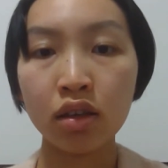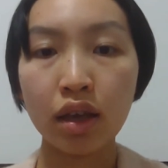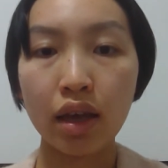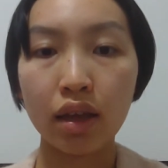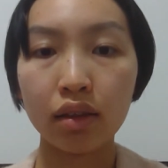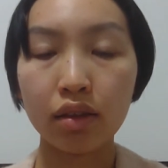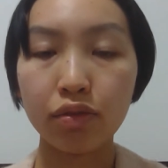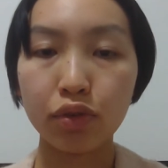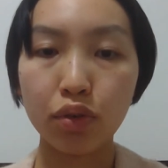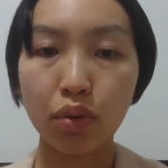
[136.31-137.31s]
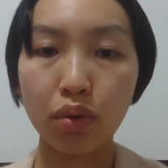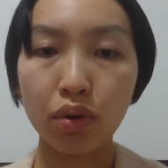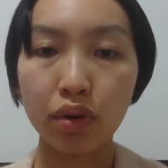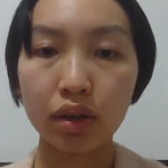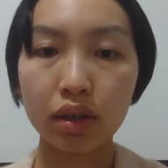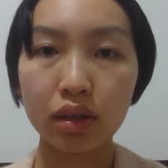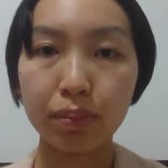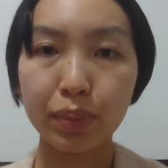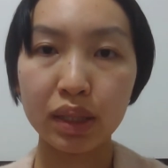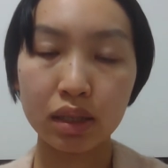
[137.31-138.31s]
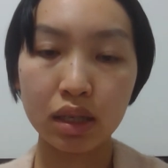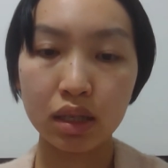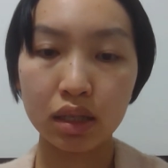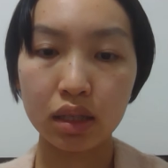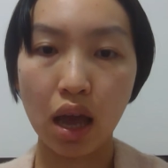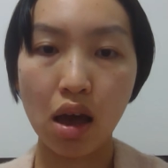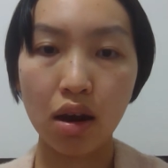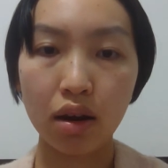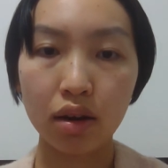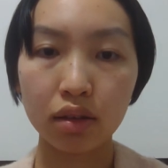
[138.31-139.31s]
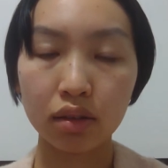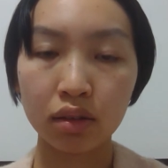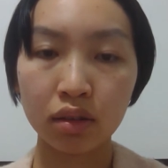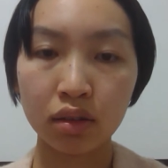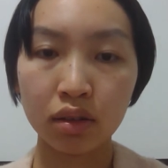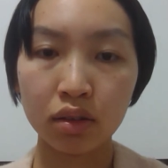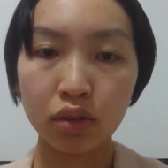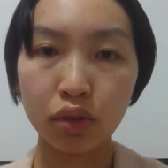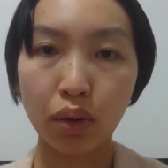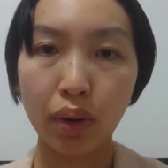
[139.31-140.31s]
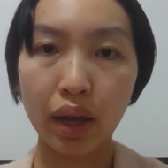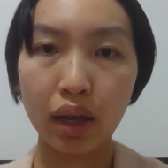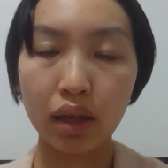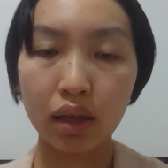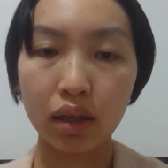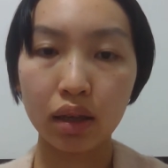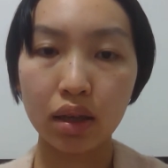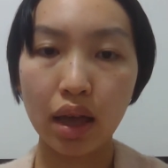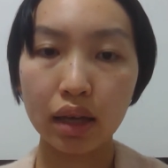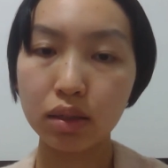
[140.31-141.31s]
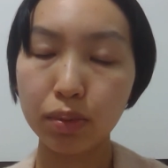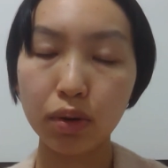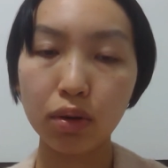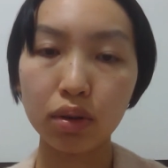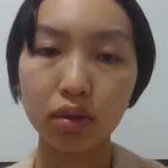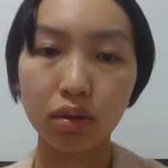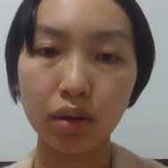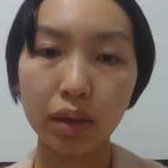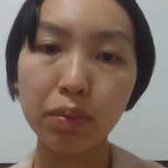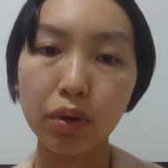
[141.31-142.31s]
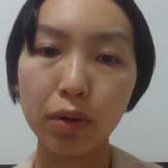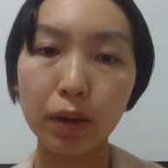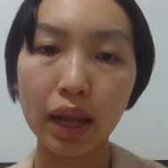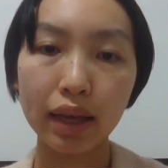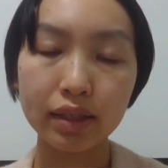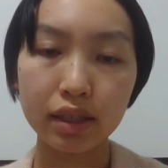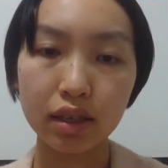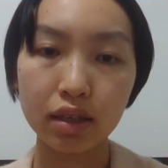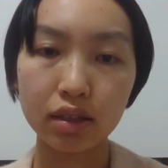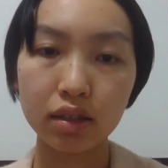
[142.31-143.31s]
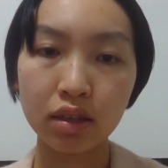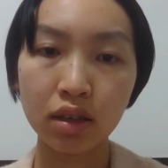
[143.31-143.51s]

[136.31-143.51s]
And if your business are doing export or import related